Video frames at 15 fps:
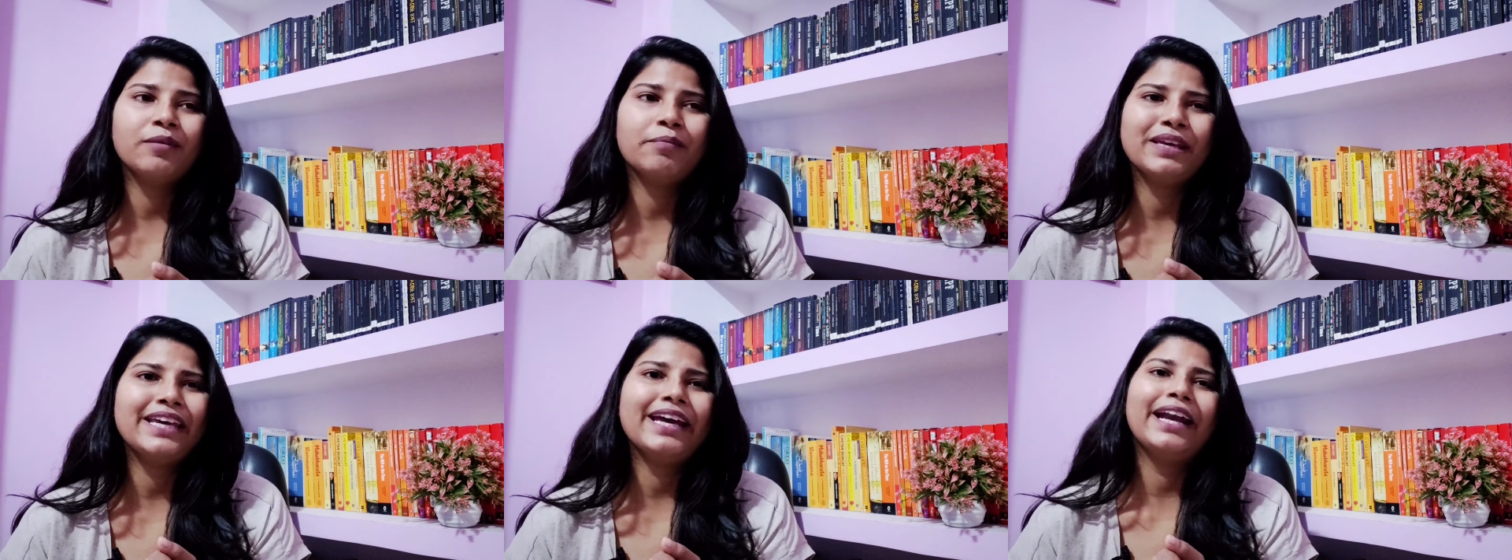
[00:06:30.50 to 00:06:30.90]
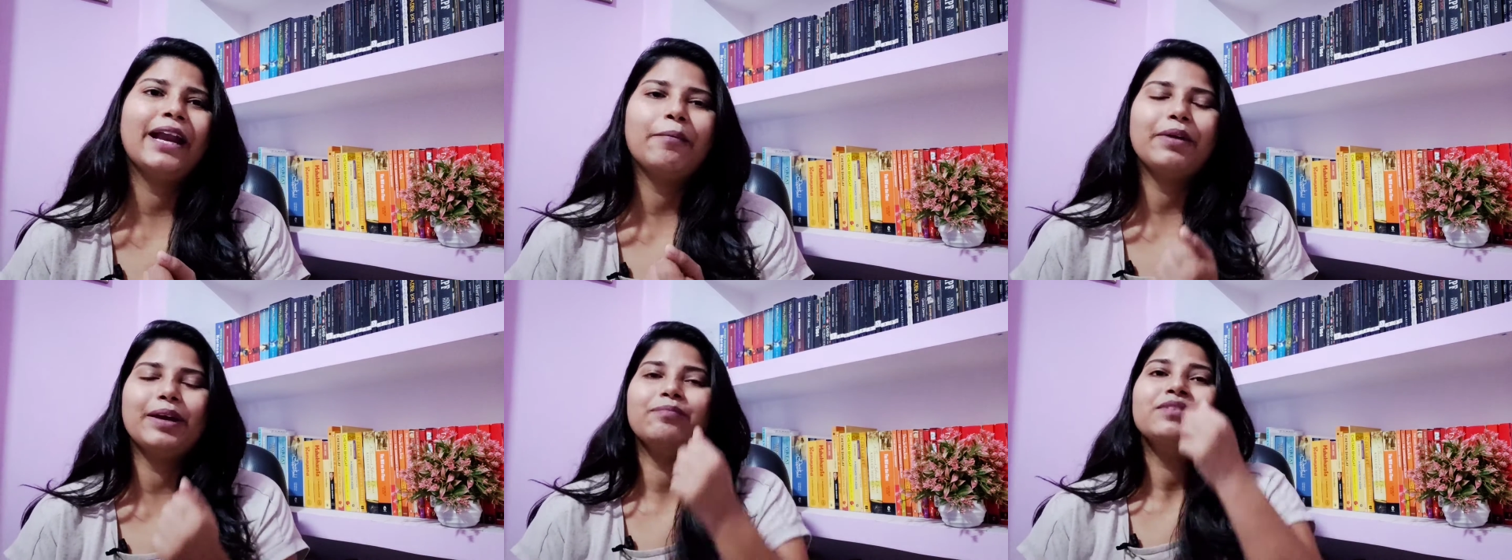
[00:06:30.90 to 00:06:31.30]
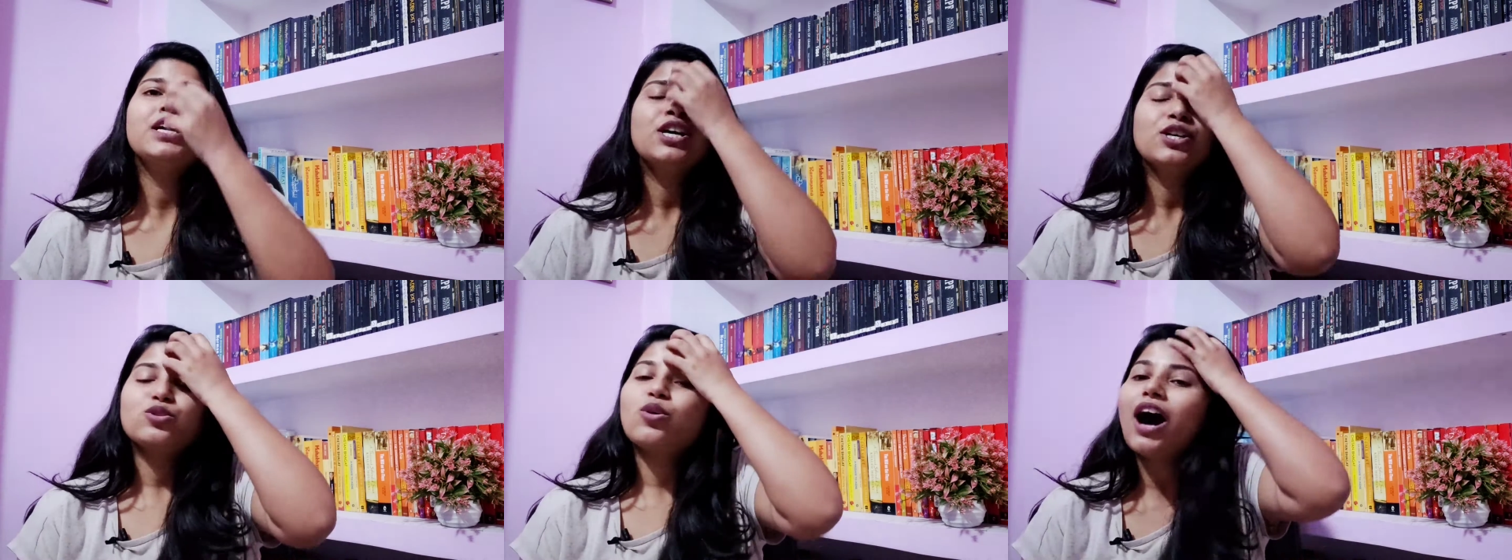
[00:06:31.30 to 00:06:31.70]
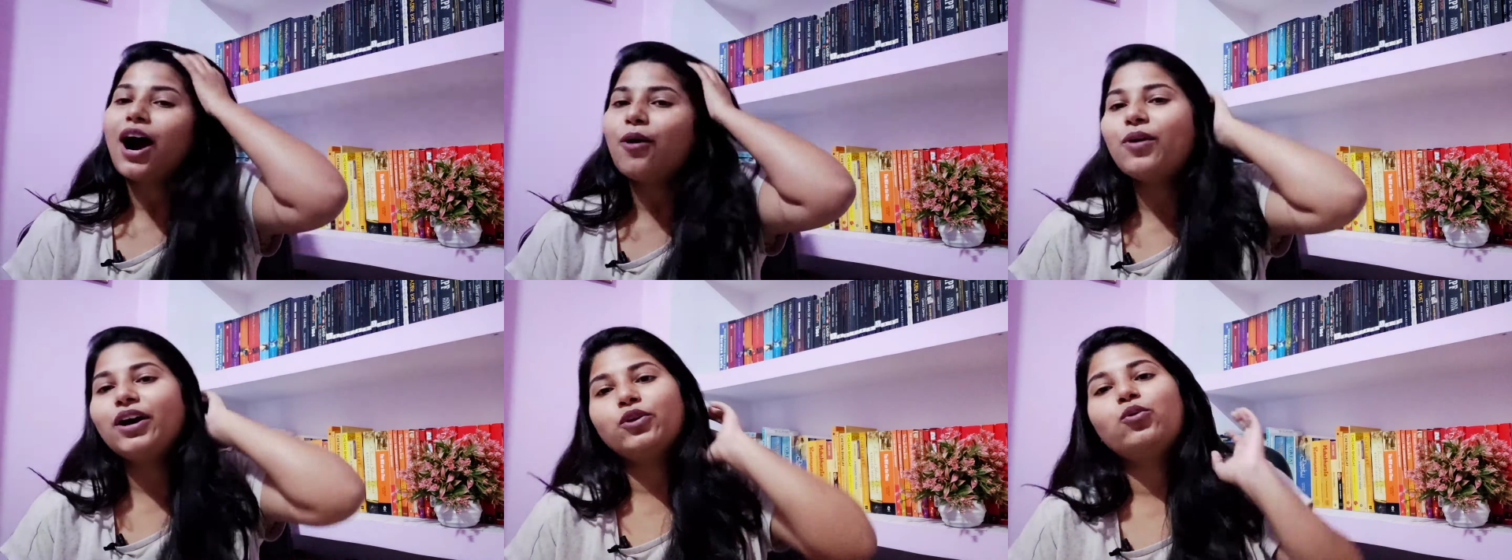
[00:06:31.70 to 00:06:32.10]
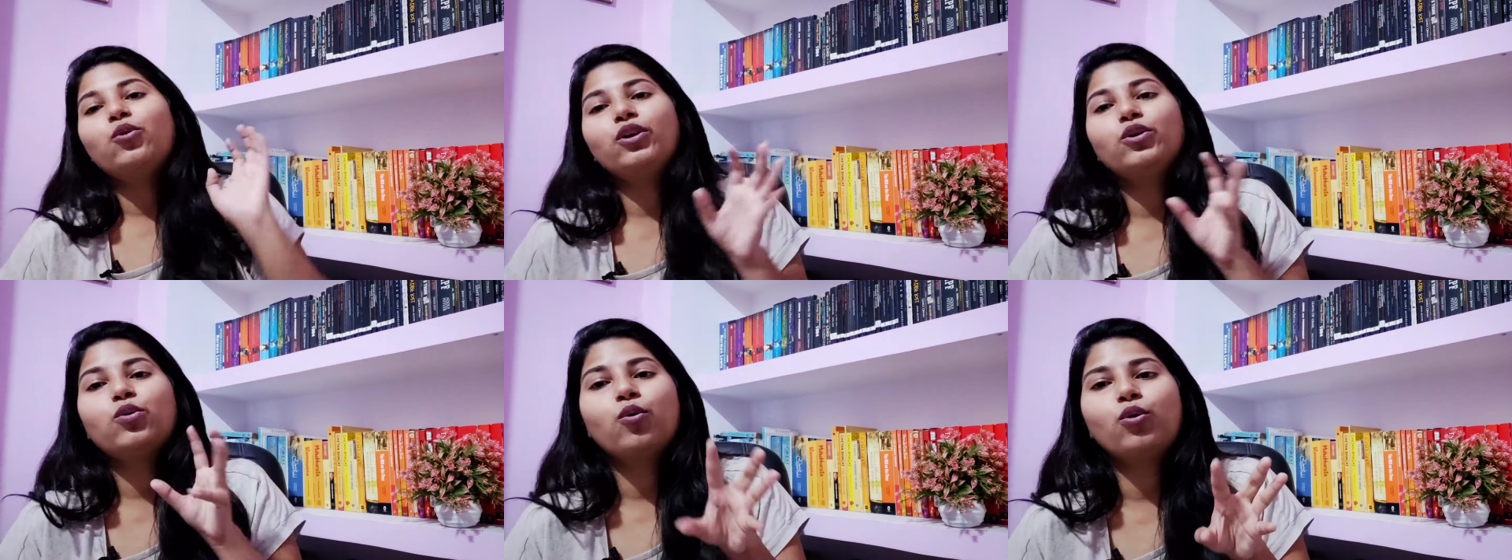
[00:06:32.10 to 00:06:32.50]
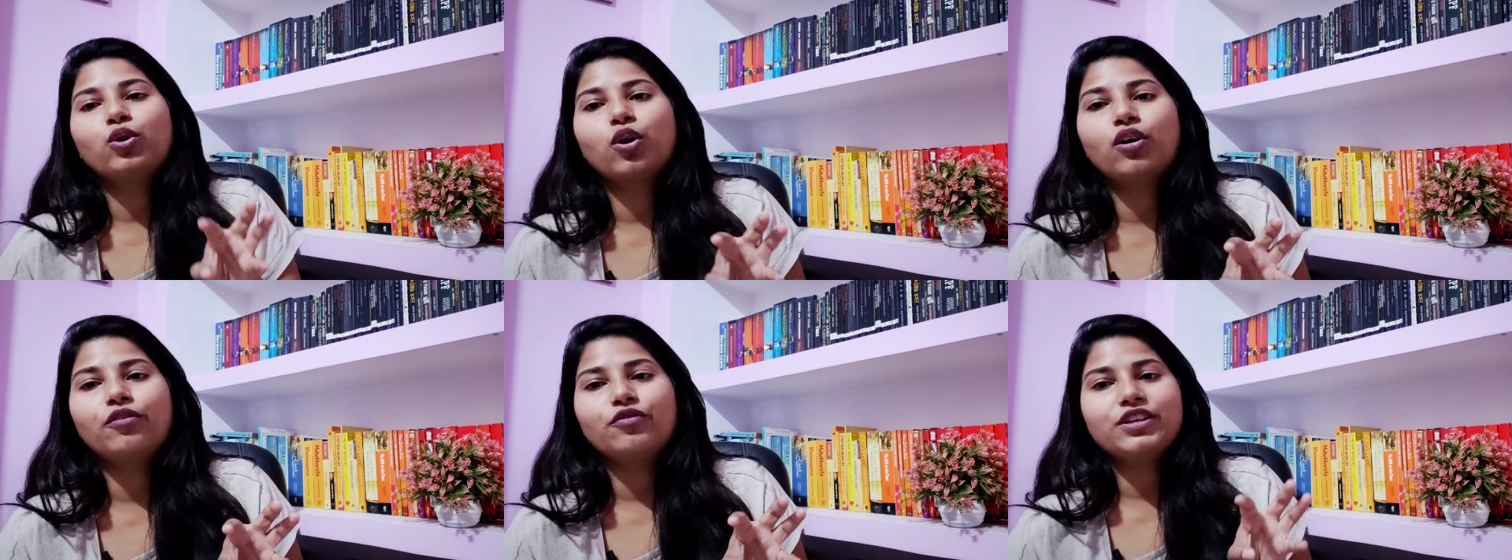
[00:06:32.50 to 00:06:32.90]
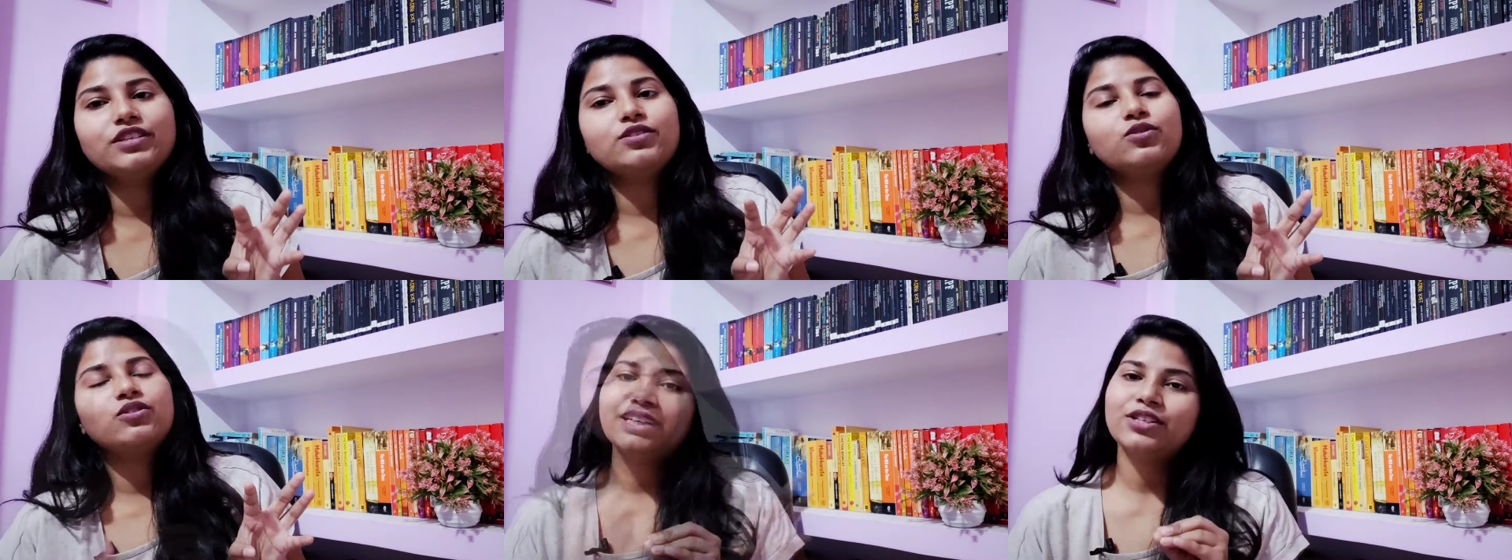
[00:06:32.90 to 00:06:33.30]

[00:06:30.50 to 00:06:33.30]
BA and MA. So how are you going to quote all of these?